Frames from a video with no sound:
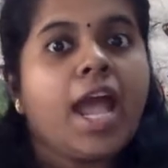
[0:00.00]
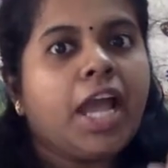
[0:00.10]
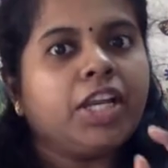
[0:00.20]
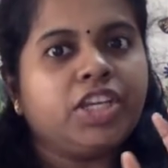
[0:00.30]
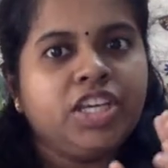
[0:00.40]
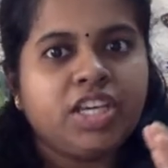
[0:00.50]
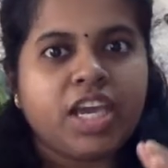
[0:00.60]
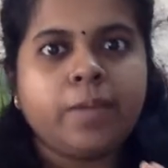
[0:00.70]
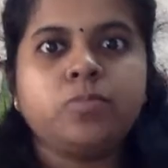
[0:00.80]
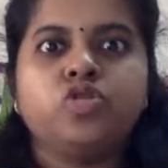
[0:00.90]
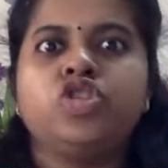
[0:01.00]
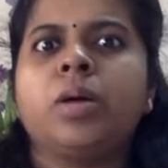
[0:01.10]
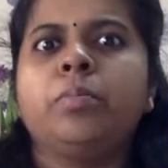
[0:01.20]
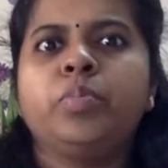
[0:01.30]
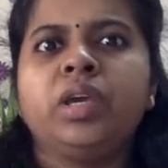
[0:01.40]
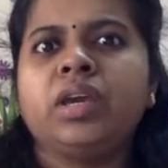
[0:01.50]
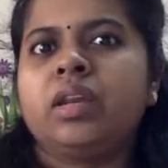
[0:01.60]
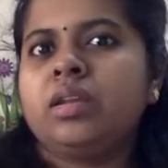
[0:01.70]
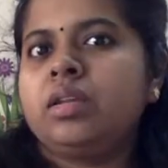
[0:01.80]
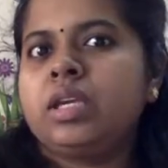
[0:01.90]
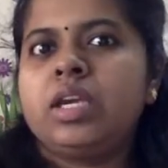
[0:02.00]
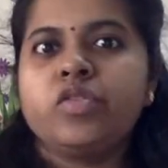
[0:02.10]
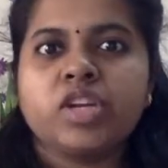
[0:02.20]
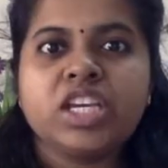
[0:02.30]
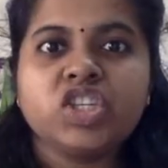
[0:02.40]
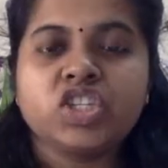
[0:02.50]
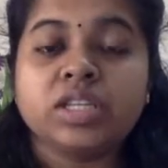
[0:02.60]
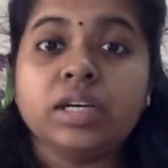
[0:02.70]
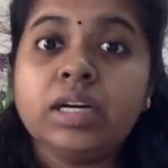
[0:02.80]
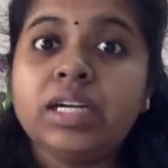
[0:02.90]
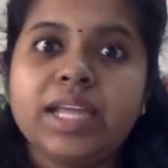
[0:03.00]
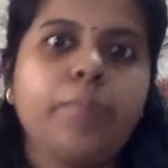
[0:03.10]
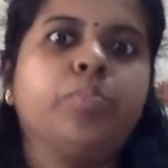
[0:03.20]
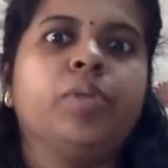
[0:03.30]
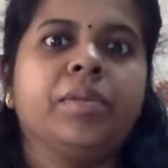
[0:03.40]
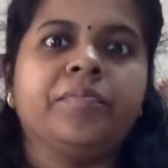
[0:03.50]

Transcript: and he kept jumping and he reached the temple.